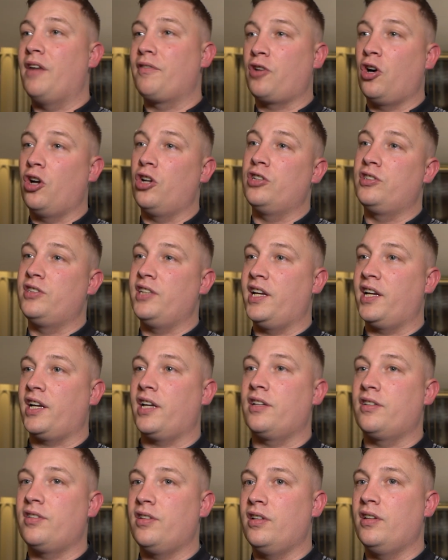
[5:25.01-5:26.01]
I've got to take
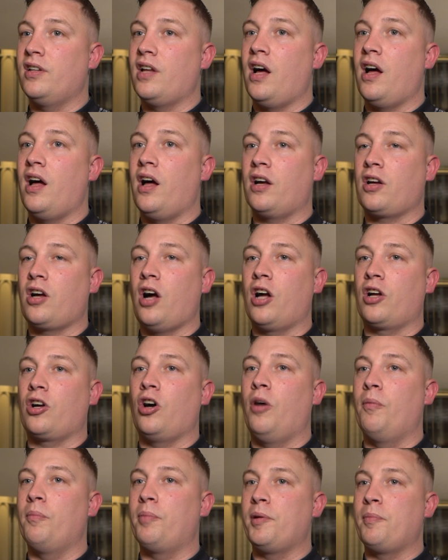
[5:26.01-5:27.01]
it, and I
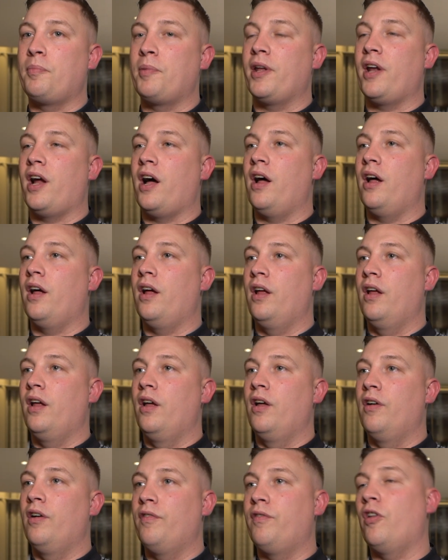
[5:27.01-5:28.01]
can't be bitter
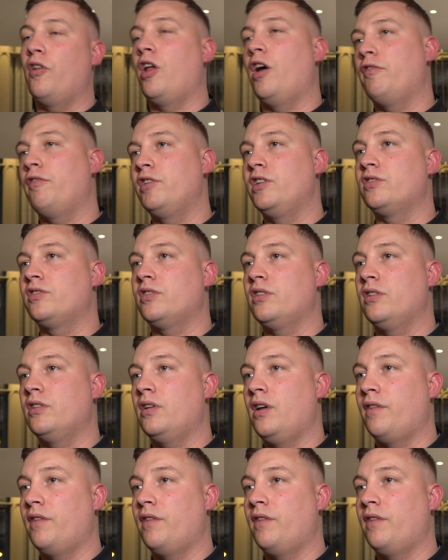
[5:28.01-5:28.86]
for that reason.